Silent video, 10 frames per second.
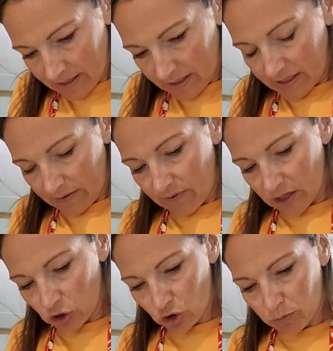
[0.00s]
anything
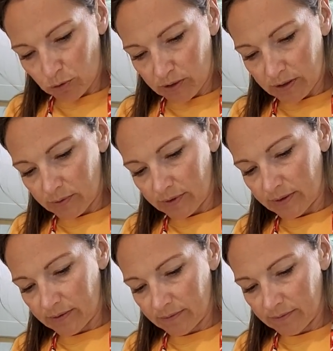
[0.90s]
vegetable, I
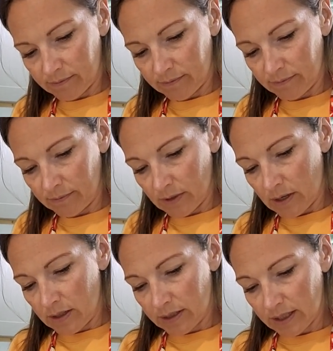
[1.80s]
always
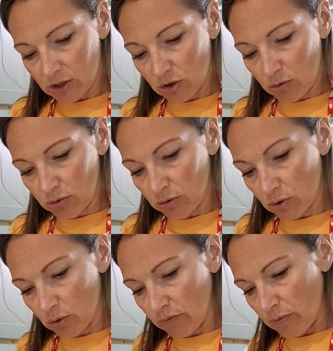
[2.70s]
tend to go a little
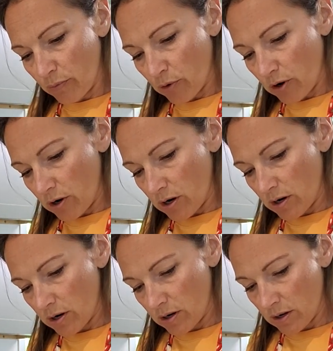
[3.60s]
overboard.
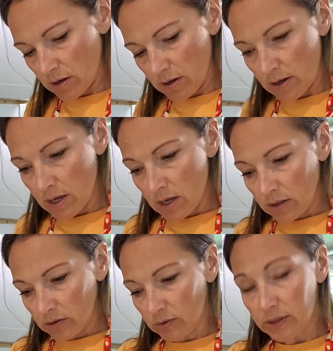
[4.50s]

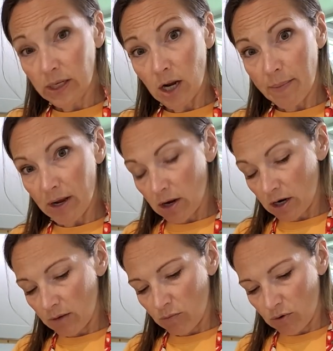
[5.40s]
So sitting on my
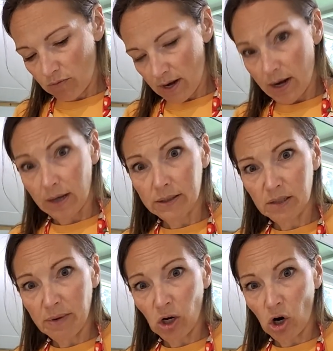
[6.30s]
cutting board right next
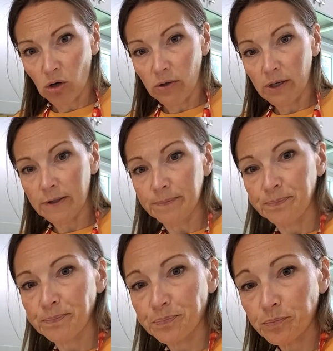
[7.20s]
to my garlic,
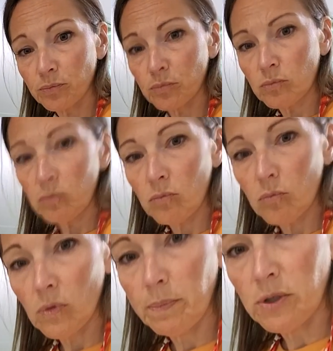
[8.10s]

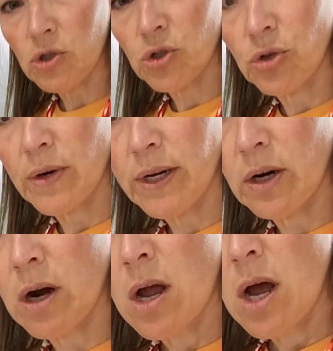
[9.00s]
I'm going to show you right here,